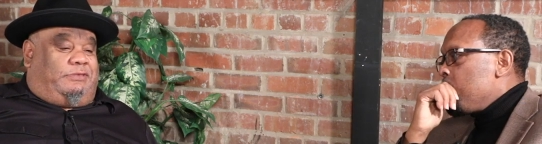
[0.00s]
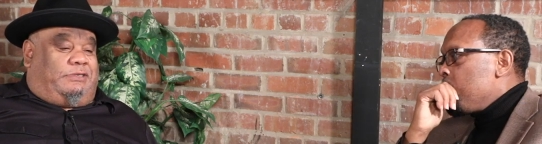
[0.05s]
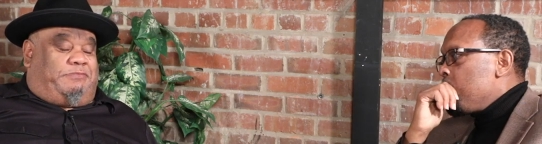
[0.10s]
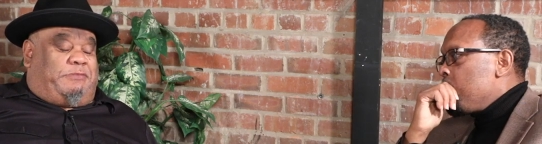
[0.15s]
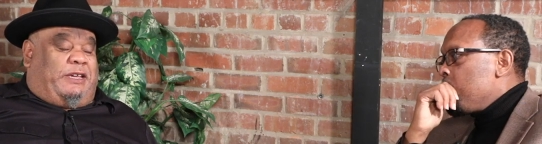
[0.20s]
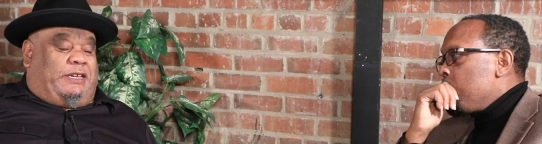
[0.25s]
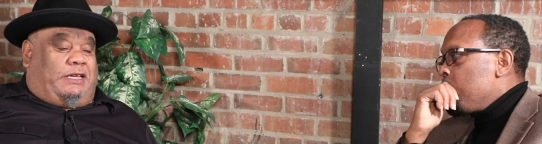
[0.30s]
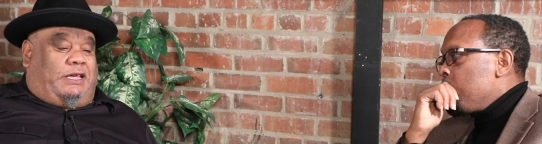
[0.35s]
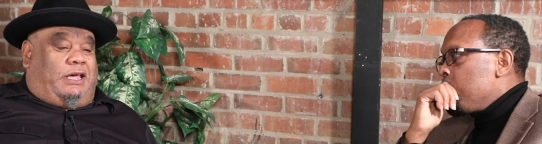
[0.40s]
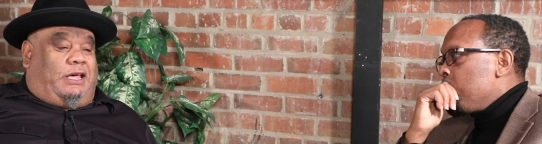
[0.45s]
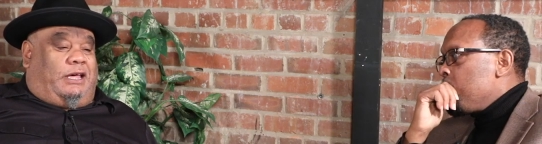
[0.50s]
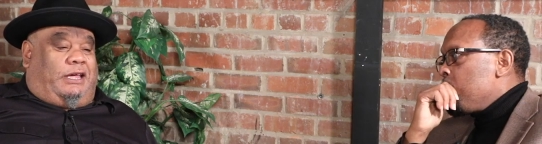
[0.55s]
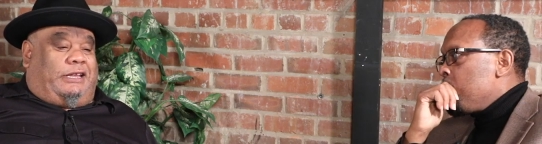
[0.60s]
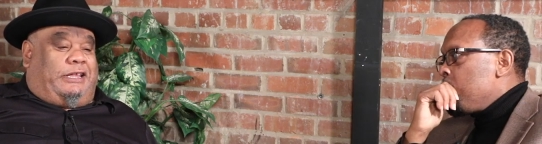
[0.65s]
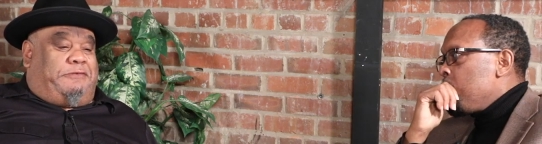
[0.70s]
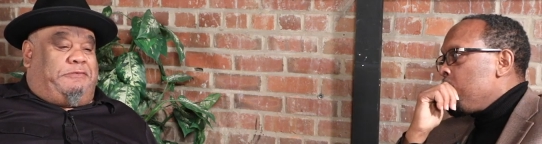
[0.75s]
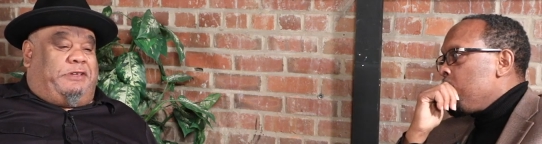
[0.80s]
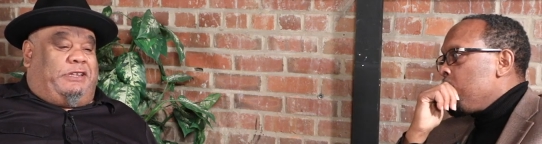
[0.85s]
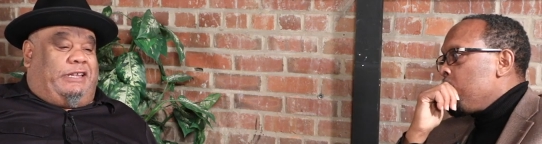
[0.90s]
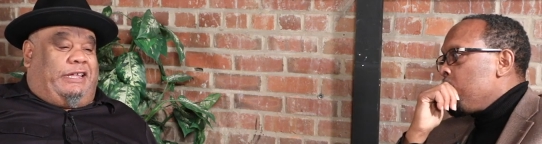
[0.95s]
Speaker 1: my God,
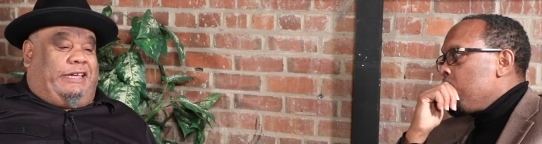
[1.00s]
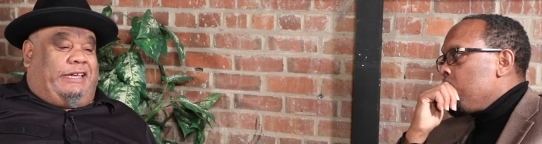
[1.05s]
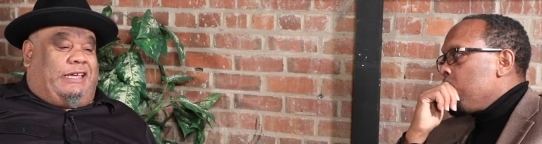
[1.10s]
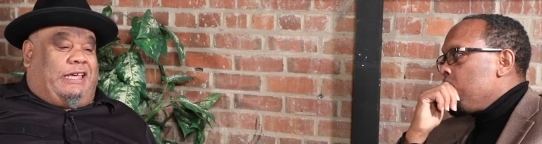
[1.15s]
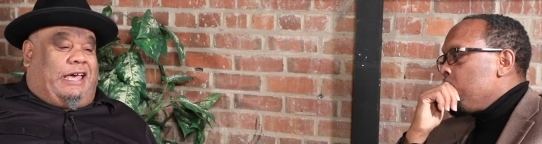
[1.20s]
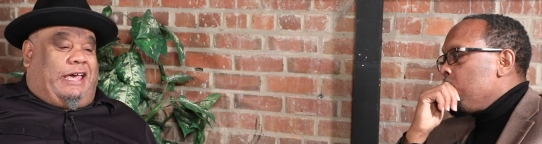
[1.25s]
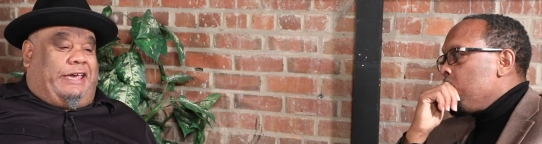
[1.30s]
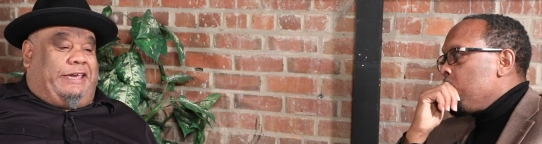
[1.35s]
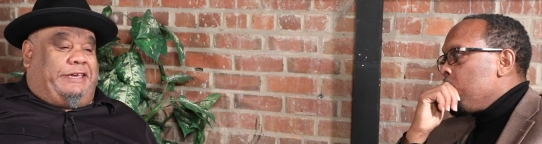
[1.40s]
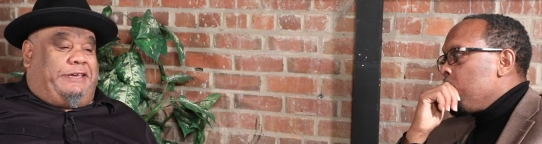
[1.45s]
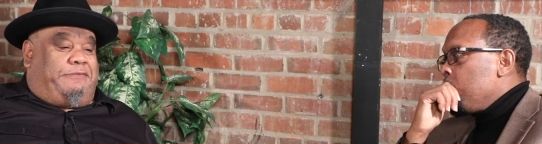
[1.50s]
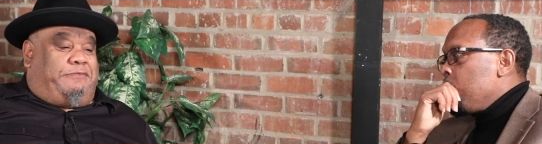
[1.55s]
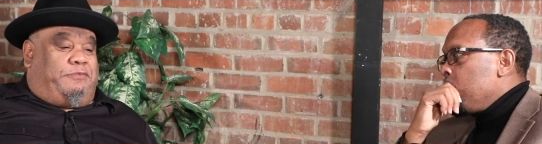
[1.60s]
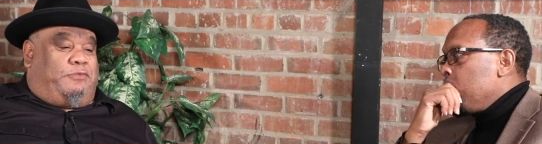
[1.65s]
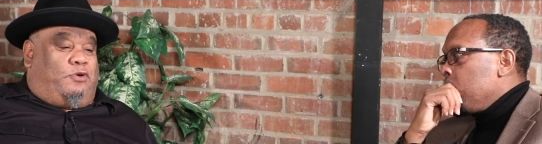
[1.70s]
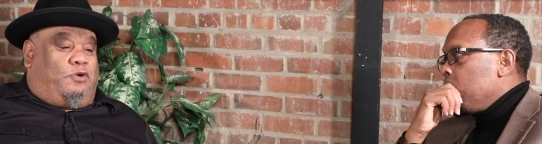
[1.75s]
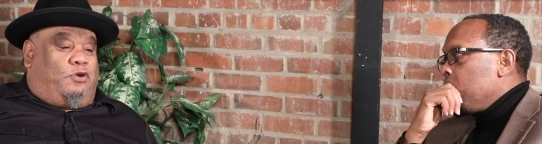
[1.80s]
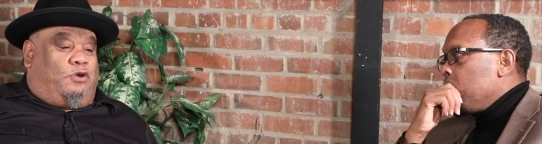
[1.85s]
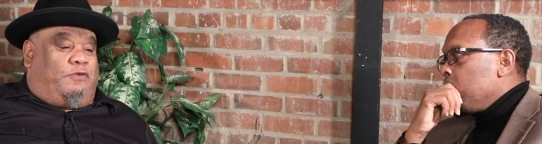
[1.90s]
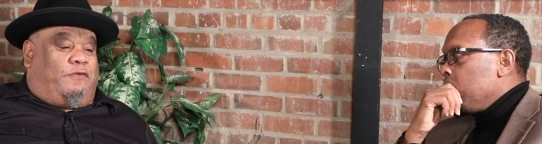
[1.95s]
I mean, like, I am
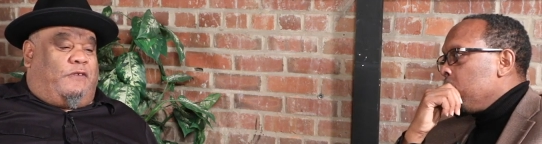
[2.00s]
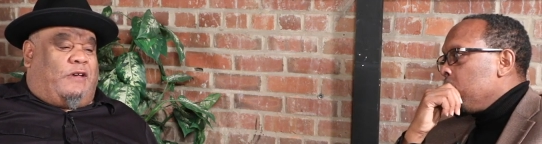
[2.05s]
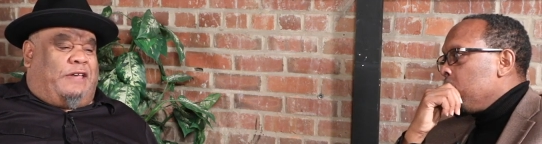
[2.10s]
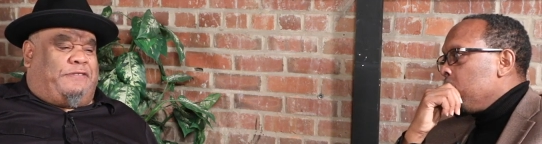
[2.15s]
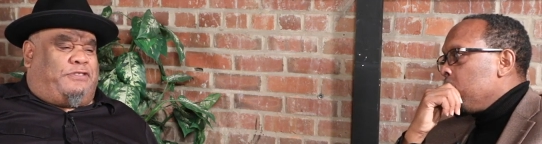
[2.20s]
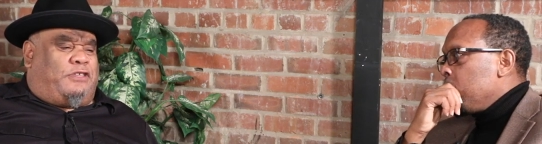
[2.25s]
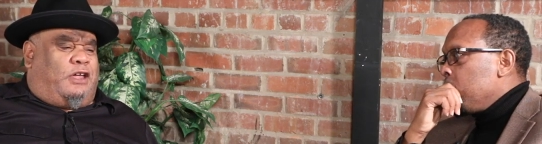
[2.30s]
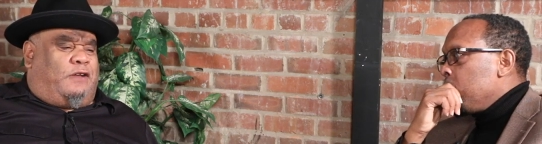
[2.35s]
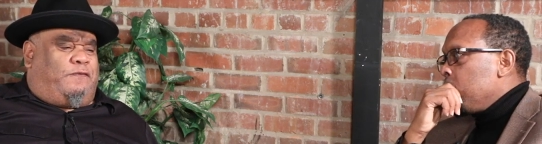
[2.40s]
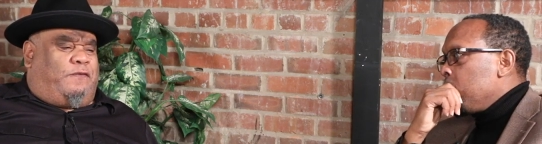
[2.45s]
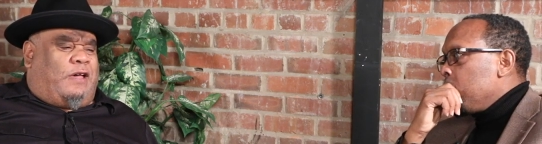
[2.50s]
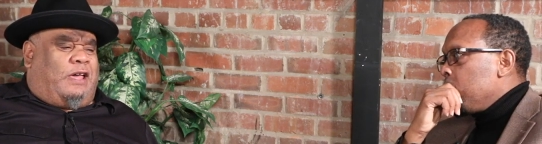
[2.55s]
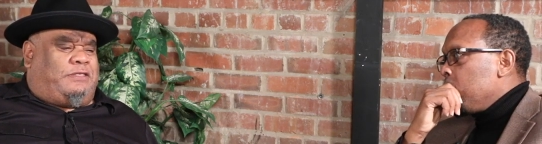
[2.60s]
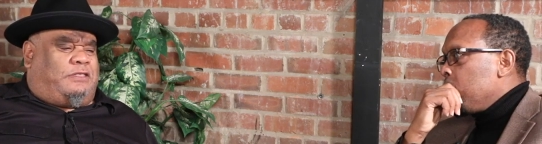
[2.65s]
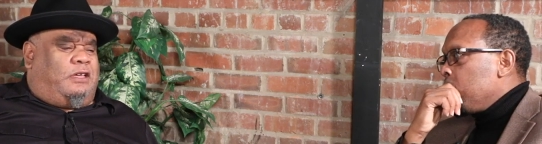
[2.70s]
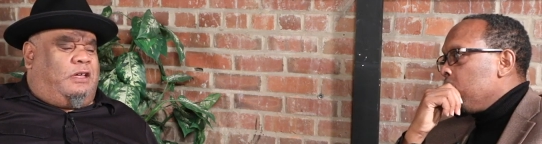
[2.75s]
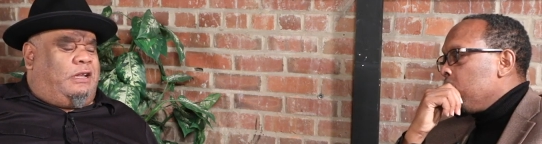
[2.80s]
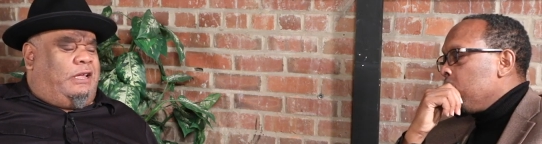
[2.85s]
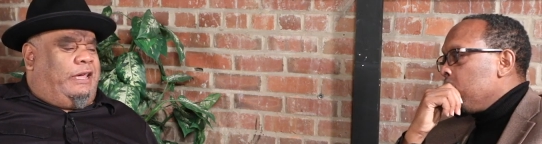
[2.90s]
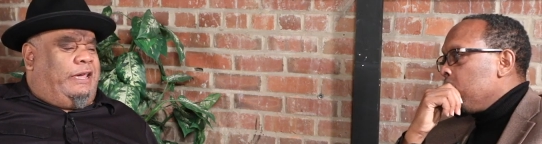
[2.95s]
more, I
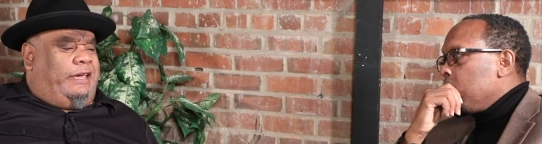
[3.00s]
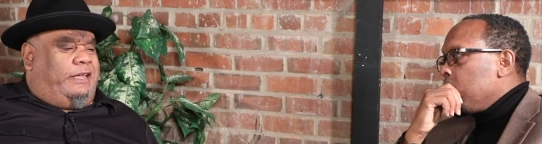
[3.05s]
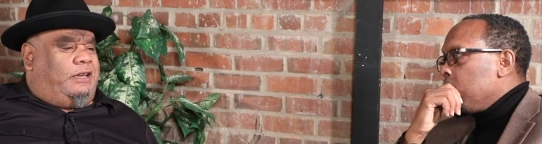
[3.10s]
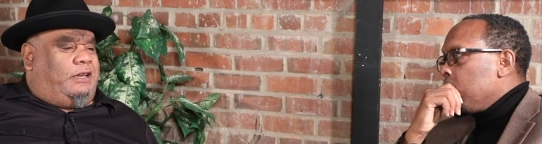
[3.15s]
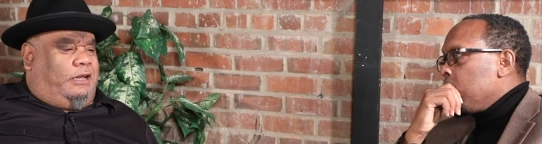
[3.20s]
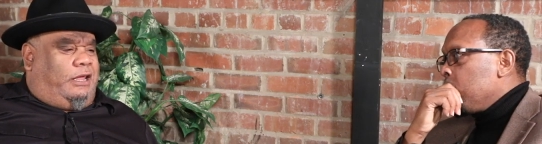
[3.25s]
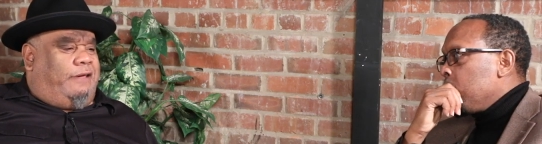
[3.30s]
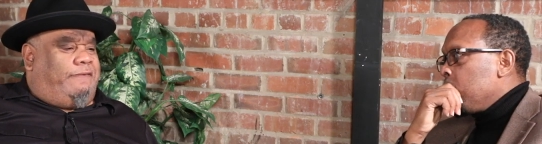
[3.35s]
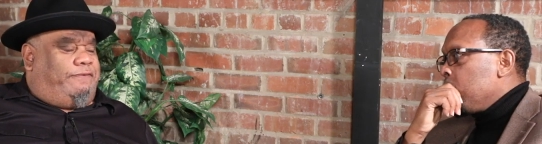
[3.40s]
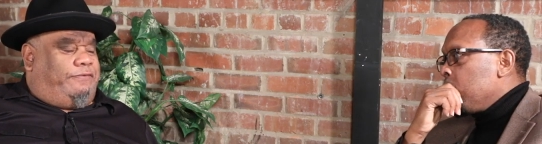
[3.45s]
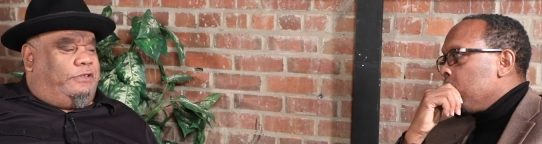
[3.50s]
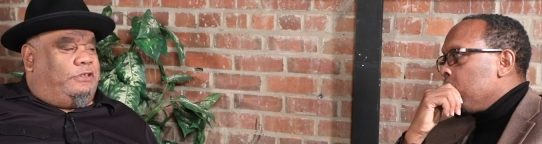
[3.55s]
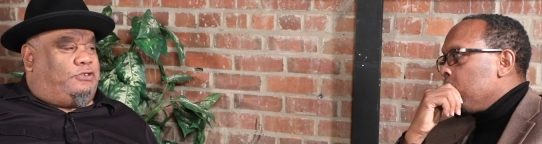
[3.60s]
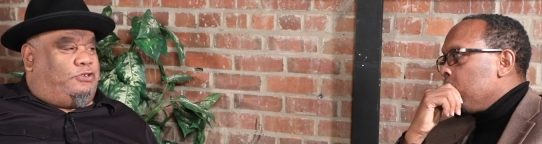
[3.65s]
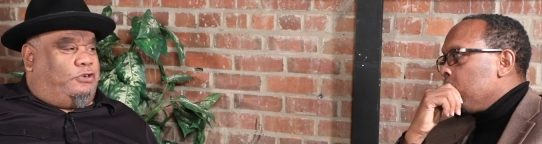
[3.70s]
thought I had left the